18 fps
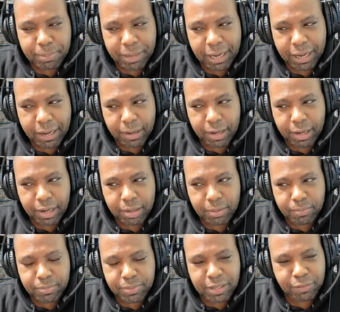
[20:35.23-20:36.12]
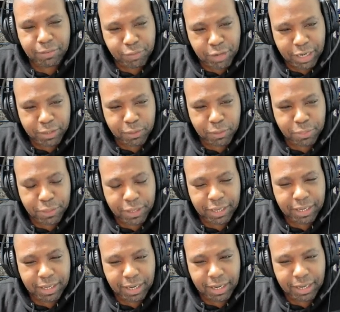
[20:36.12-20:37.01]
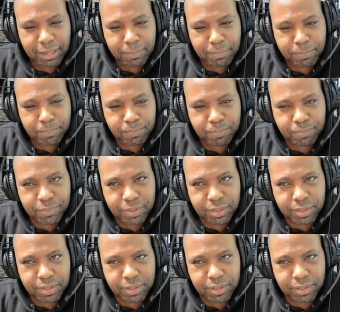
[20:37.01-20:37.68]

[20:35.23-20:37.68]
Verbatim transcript: about um, the final thing. Um,